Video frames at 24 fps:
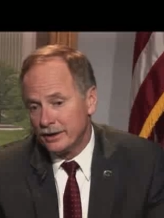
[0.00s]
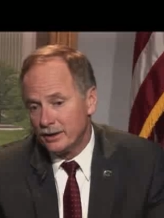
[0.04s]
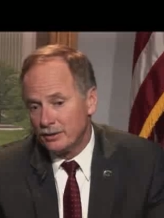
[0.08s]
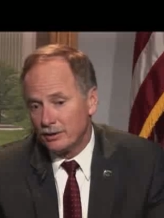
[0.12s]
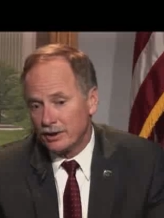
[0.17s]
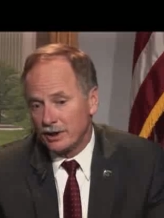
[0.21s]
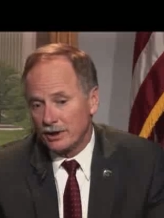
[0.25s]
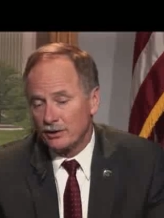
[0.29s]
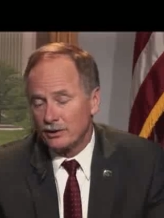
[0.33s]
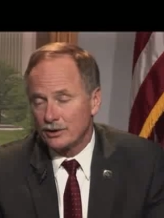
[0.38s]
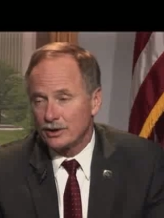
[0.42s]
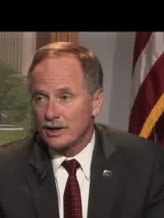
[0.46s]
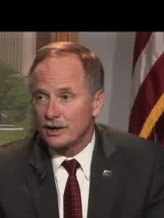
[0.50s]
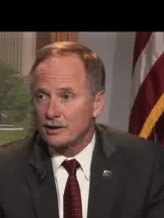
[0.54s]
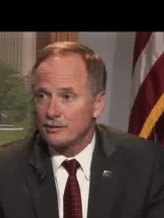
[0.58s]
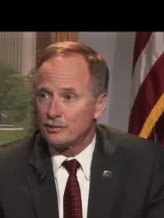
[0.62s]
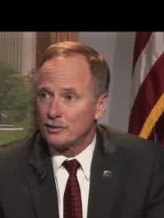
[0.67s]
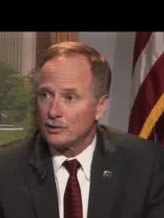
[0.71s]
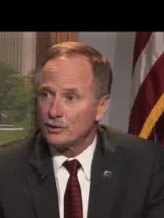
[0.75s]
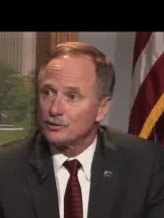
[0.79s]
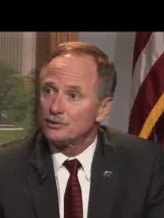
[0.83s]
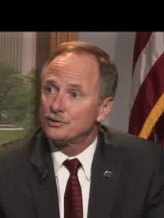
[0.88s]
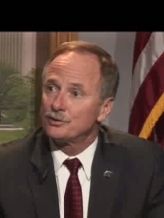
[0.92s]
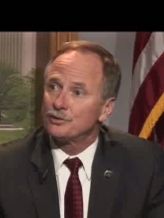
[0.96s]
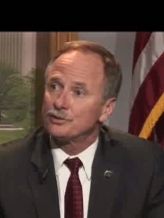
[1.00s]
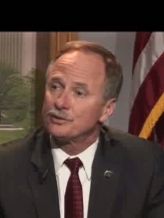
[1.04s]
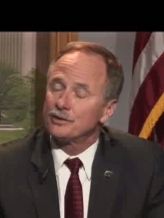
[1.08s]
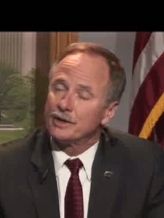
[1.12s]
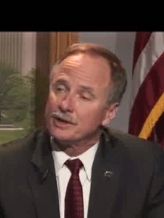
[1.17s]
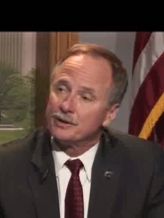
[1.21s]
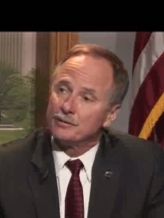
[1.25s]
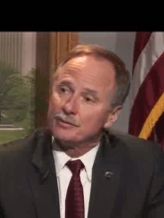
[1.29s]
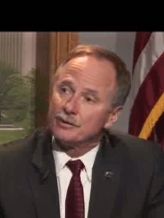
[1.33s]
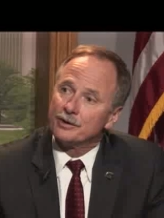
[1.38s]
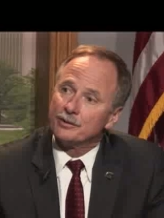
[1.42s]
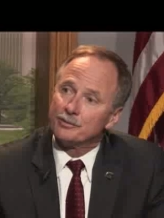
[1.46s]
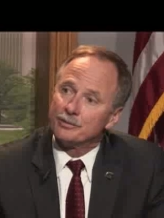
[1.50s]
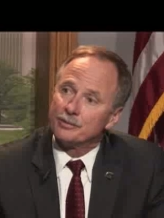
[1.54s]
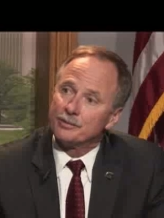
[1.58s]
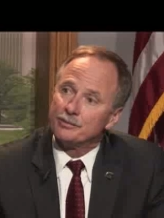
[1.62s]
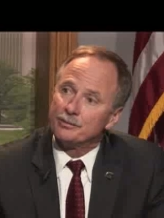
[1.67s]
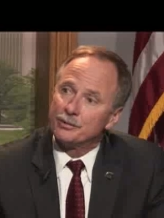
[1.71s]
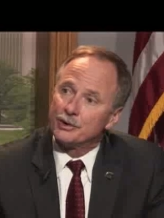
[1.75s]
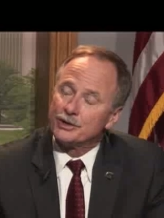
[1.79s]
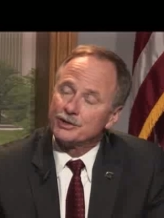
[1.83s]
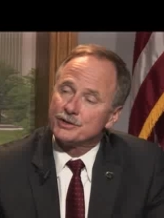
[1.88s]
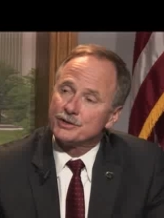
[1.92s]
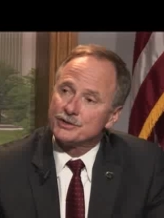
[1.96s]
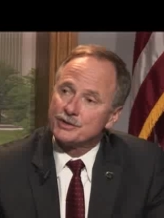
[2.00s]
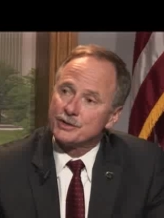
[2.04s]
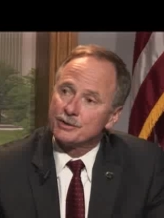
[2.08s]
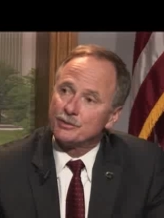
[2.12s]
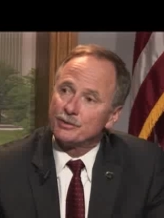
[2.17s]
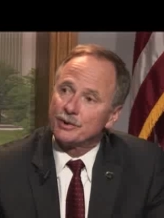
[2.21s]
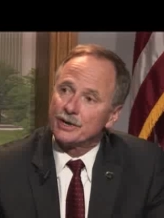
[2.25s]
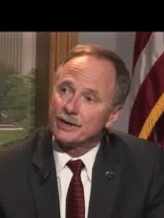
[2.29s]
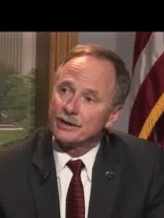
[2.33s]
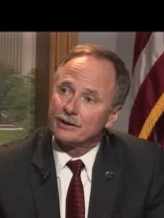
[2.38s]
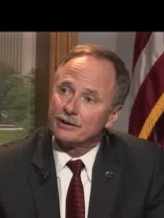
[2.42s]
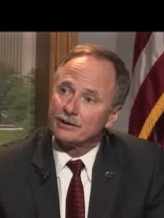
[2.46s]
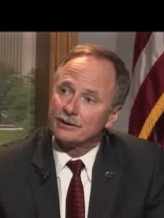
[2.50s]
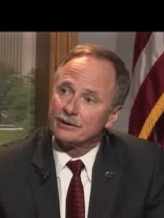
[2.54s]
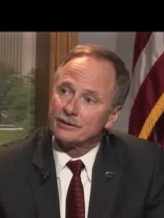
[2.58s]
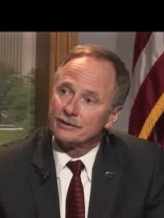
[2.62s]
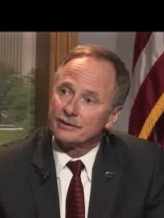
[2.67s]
We ought to look at roads and bridges and rail.